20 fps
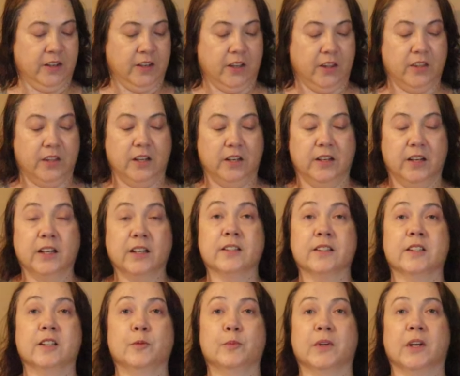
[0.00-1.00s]
And then
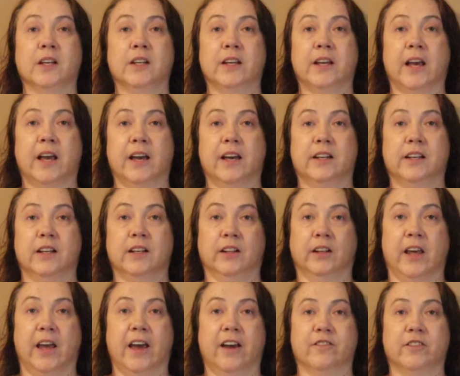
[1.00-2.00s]
next I'm going to add in
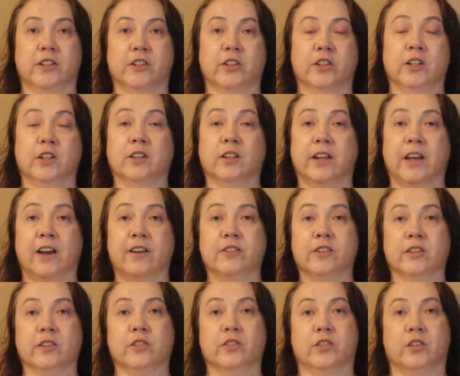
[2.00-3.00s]
lavender.
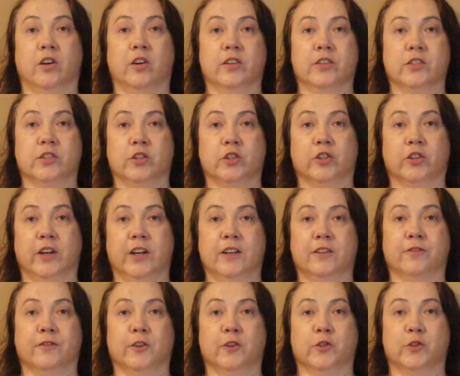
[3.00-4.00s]
Lavender is also
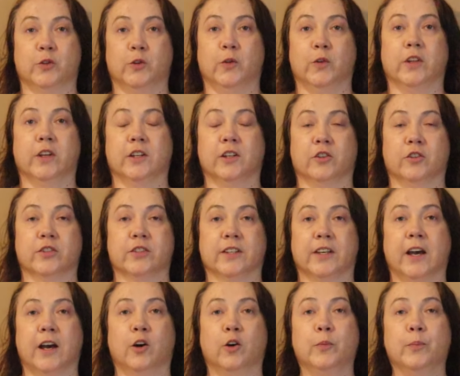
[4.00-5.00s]
great for soothing your
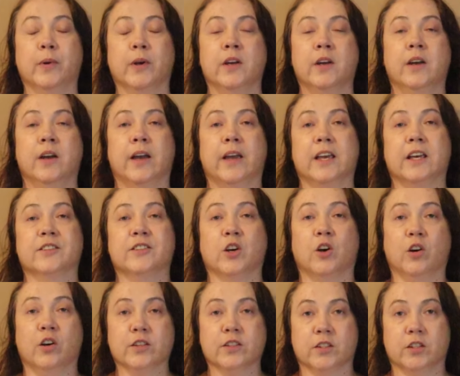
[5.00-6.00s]
scalp. It's
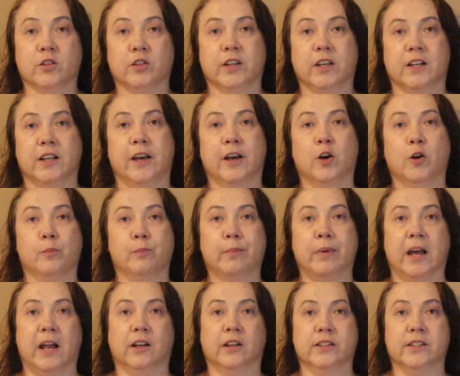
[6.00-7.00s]
also going to help
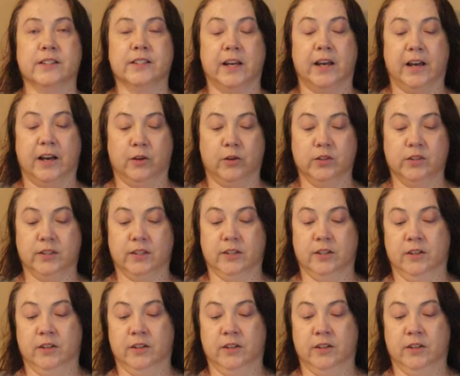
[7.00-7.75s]
balance out